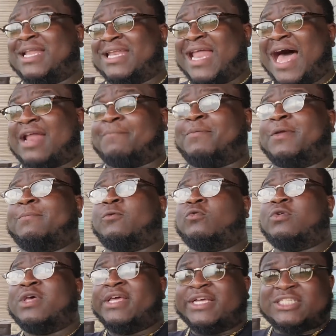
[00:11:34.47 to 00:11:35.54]
A lot of
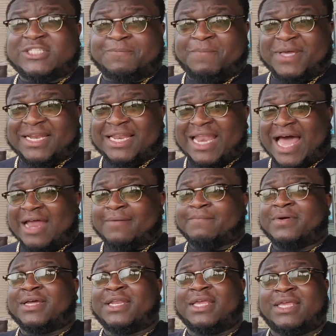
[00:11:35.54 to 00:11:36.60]
people spend a lot of
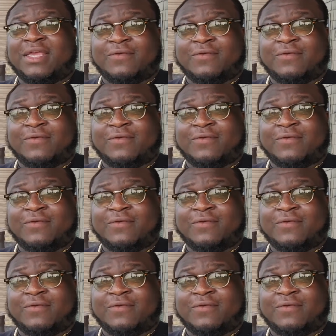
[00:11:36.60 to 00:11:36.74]
money,